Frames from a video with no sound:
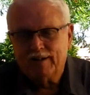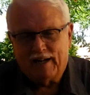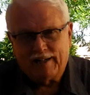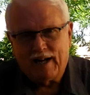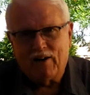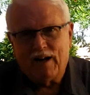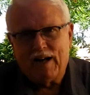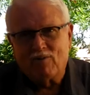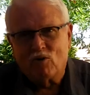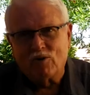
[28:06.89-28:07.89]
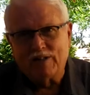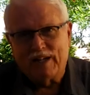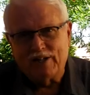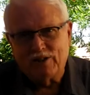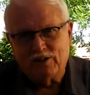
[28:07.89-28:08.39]
I now have
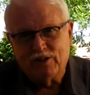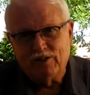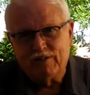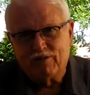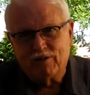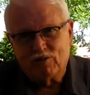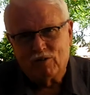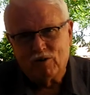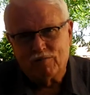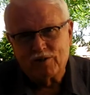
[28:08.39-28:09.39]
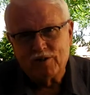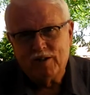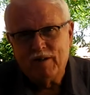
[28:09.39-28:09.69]
ordination in two different groups.